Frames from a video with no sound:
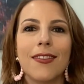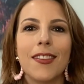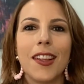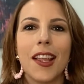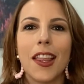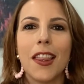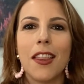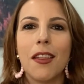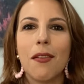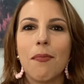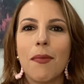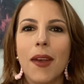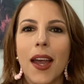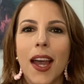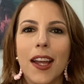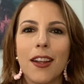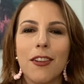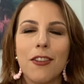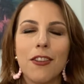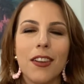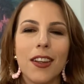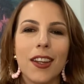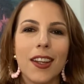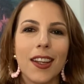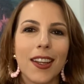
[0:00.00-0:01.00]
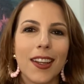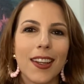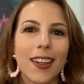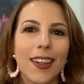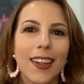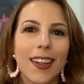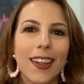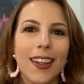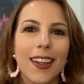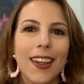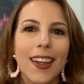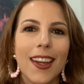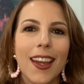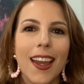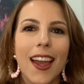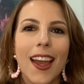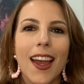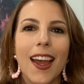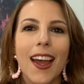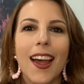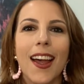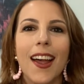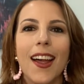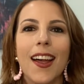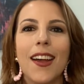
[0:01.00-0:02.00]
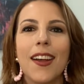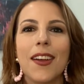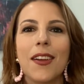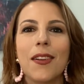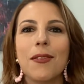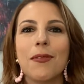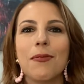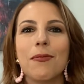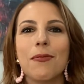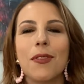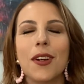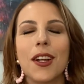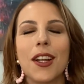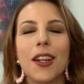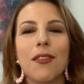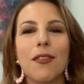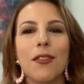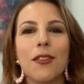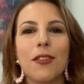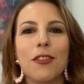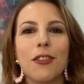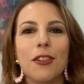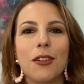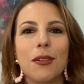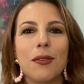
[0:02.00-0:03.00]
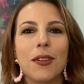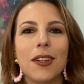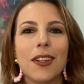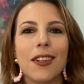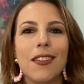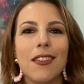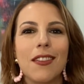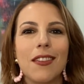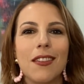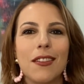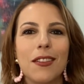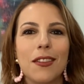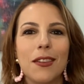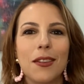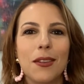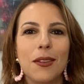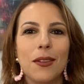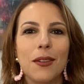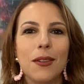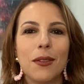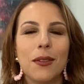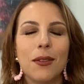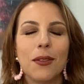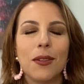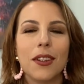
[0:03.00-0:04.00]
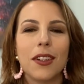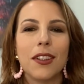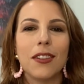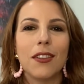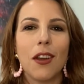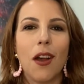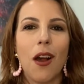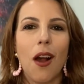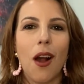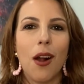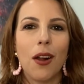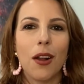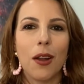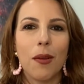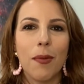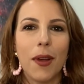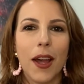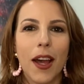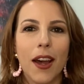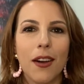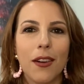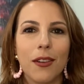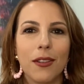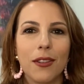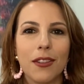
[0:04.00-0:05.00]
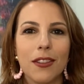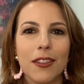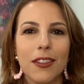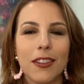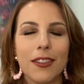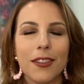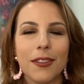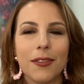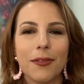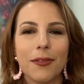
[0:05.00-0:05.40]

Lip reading: the magic, whatever she wants to talk about.